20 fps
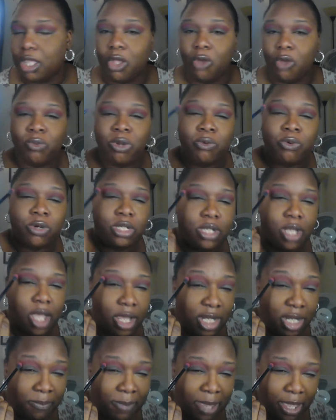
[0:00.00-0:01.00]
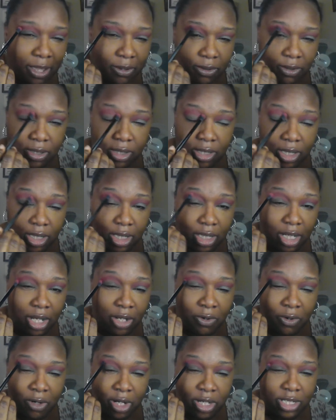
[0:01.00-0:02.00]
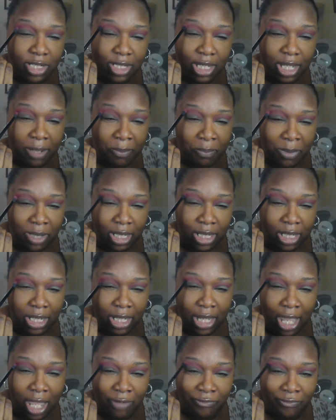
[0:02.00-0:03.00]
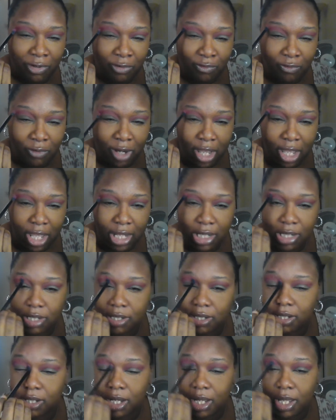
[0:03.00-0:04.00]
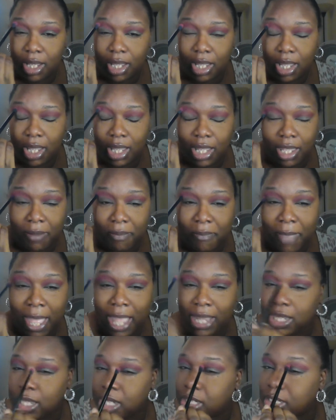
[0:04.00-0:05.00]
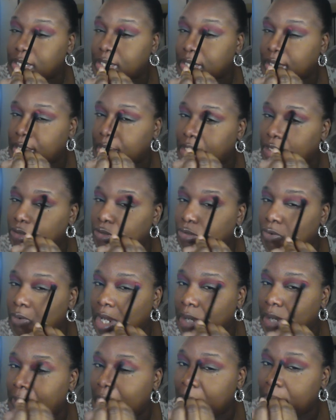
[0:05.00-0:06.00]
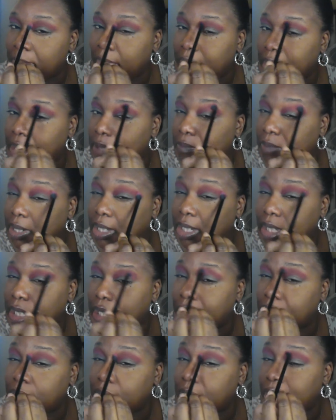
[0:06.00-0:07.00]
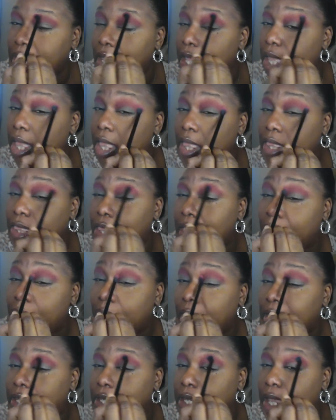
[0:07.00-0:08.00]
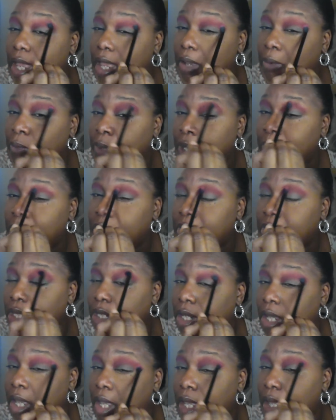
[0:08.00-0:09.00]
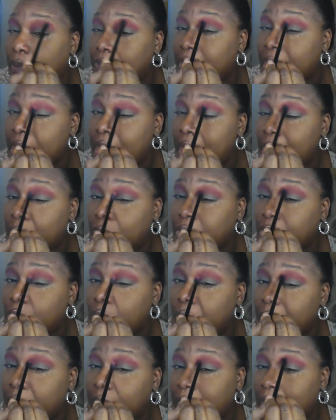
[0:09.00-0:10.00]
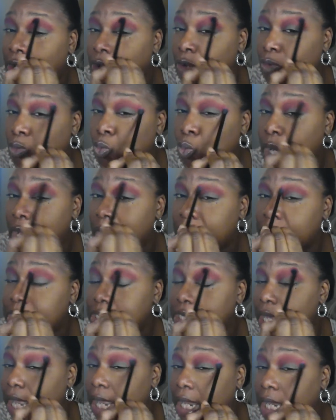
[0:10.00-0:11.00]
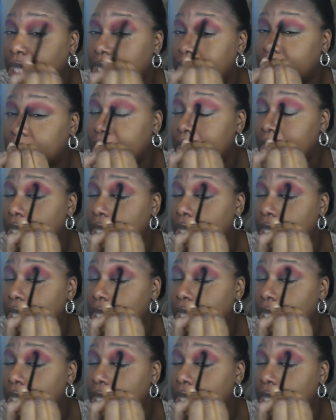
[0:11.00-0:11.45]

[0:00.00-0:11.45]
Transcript: we were talking about, in order to get me out of a rut and get back into enjoying my makeup again, that that I would go ahead on Wednesdays,